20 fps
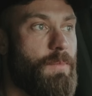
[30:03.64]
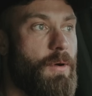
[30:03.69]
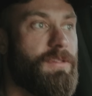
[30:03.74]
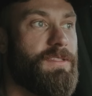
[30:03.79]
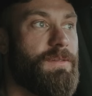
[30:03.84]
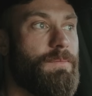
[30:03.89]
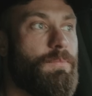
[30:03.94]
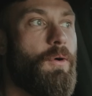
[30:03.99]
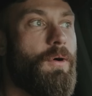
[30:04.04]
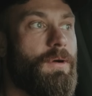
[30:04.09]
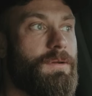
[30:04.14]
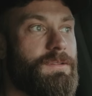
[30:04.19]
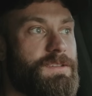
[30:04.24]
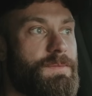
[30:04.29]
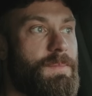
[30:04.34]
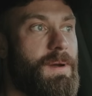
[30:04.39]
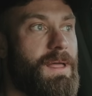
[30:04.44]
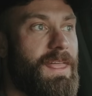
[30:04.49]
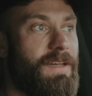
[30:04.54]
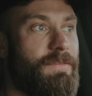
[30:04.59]
most important to
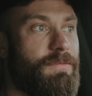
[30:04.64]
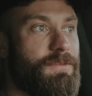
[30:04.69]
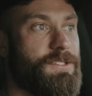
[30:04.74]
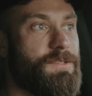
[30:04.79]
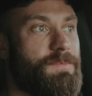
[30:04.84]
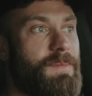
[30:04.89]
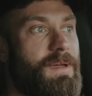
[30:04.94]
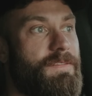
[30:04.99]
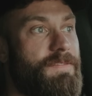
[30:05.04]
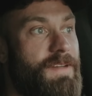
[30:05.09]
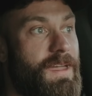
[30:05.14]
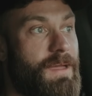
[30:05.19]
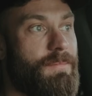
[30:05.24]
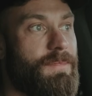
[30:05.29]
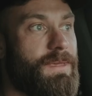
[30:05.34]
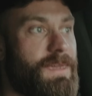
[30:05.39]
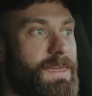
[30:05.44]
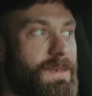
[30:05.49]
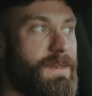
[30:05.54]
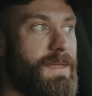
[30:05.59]
my life, which is my
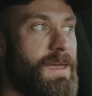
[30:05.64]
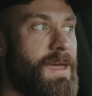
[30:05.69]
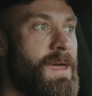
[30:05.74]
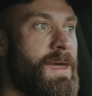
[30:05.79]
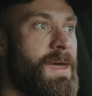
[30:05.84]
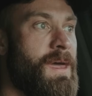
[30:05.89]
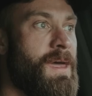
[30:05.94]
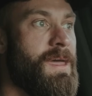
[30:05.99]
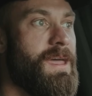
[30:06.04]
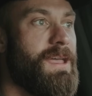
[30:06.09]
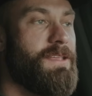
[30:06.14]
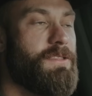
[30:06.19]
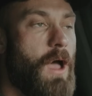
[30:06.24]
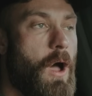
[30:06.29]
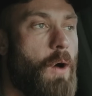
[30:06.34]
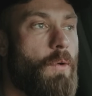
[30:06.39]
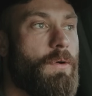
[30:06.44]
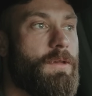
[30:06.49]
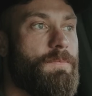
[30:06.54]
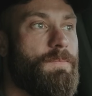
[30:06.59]
family. And it's
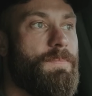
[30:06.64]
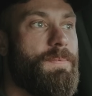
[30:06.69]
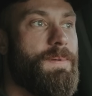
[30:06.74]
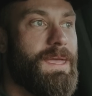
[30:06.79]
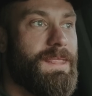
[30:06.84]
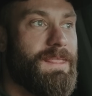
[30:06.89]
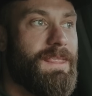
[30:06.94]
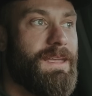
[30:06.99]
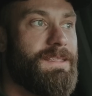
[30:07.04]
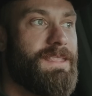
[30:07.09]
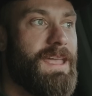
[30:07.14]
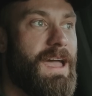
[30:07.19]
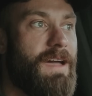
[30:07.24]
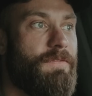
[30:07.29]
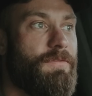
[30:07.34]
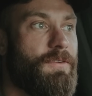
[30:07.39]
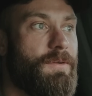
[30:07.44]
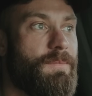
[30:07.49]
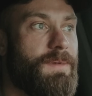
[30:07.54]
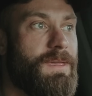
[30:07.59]
always been like that
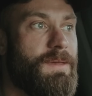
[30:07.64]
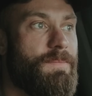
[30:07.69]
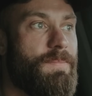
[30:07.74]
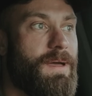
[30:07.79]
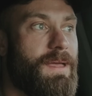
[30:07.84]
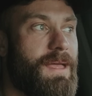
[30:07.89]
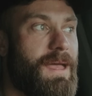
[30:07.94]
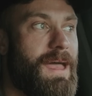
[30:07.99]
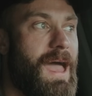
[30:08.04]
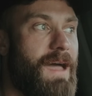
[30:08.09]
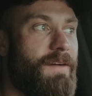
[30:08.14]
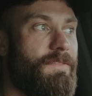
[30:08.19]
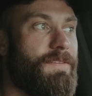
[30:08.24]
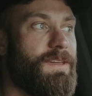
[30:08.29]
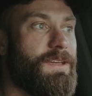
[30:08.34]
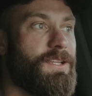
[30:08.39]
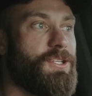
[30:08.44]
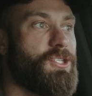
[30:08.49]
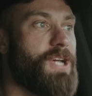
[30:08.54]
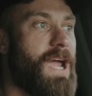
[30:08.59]
for me, but
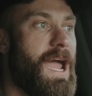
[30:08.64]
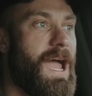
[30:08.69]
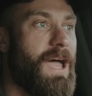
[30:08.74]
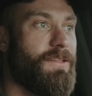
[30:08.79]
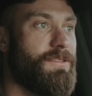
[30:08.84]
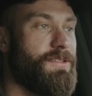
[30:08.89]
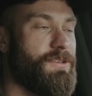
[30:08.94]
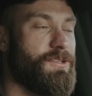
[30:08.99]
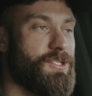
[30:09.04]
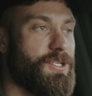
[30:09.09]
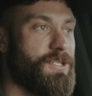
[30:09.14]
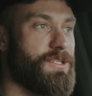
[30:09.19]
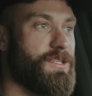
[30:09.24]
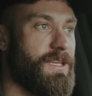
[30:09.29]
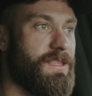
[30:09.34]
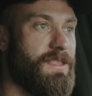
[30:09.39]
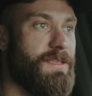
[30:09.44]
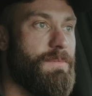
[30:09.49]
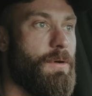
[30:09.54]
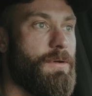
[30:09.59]
having a child is just
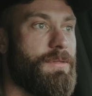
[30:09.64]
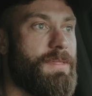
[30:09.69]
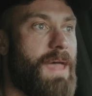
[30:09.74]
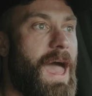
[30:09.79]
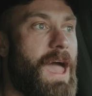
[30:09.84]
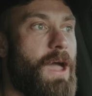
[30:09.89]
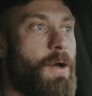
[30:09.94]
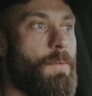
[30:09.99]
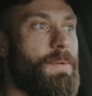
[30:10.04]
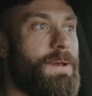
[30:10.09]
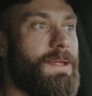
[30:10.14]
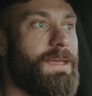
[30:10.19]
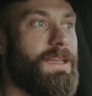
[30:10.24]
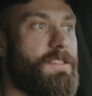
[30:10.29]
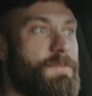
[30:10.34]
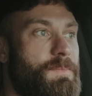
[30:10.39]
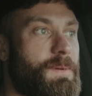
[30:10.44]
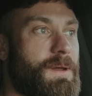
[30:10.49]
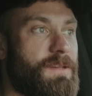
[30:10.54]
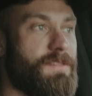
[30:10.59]
like the most eye-opening
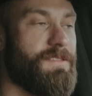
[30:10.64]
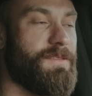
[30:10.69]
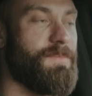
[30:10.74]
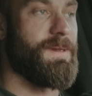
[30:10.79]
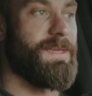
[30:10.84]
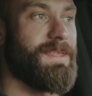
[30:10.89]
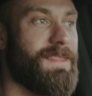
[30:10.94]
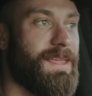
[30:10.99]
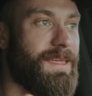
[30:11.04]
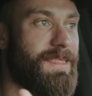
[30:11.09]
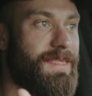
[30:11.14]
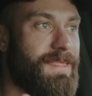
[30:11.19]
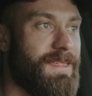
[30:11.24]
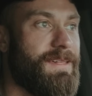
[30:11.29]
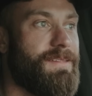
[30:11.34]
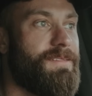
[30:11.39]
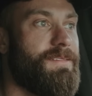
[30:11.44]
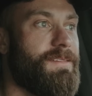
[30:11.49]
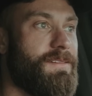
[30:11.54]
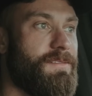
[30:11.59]
experience to being like,
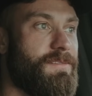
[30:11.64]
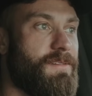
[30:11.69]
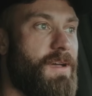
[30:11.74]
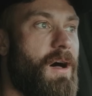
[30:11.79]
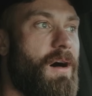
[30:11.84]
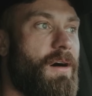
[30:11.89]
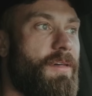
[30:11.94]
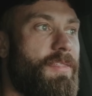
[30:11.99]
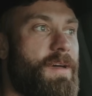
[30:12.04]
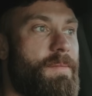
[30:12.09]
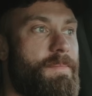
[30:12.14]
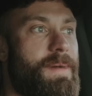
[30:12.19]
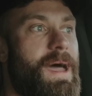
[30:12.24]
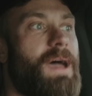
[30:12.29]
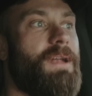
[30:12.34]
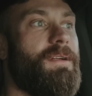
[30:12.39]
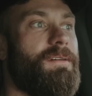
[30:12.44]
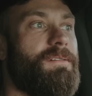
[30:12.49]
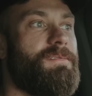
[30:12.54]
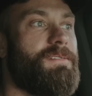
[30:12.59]
this is all that
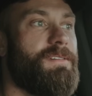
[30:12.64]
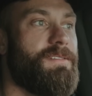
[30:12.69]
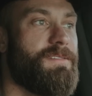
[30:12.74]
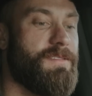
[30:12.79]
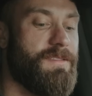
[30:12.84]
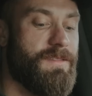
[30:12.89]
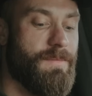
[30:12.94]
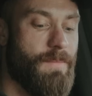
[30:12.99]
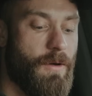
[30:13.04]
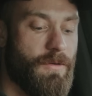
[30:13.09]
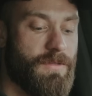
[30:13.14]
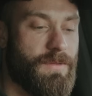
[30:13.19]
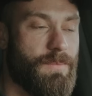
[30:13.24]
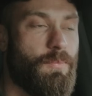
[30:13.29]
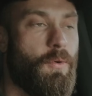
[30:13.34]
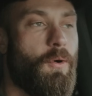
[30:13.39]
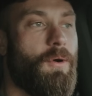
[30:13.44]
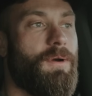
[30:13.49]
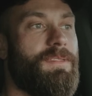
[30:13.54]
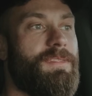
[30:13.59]
matters. This is the most
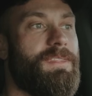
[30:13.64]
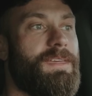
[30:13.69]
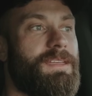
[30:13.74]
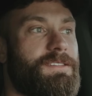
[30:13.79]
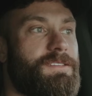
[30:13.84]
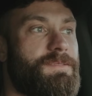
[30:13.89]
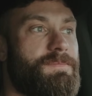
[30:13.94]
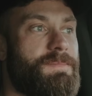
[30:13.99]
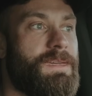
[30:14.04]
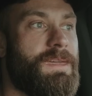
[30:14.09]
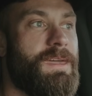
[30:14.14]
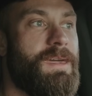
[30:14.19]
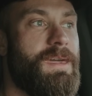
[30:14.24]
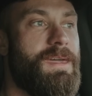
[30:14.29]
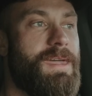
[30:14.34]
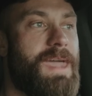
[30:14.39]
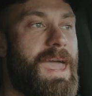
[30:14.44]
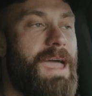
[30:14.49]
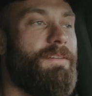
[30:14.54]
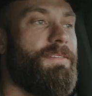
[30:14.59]
important thing to me.
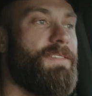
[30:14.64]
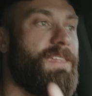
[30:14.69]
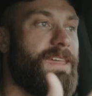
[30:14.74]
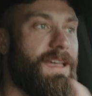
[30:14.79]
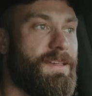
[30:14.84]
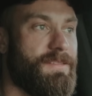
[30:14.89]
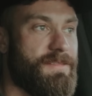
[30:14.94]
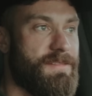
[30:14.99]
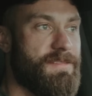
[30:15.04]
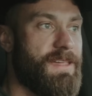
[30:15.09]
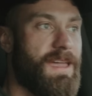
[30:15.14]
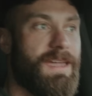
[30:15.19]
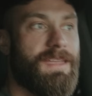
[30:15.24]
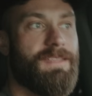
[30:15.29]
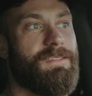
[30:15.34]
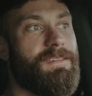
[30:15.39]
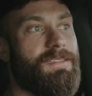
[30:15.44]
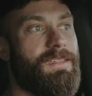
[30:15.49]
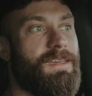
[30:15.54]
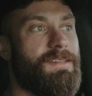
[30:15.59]
Everything else is
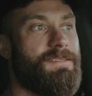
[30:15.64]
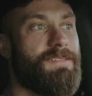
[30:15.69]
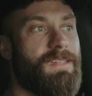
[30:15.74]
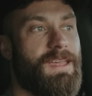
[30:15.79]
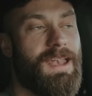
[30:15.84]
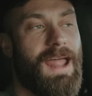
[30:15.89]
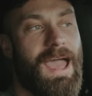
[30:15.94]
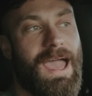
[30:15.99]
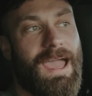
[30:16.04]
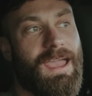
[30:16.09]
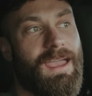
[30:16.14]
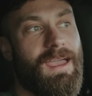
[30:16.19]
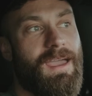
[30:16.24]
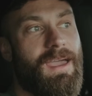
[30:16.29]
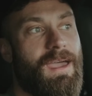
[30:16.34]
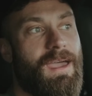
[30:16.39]
second to this. And I,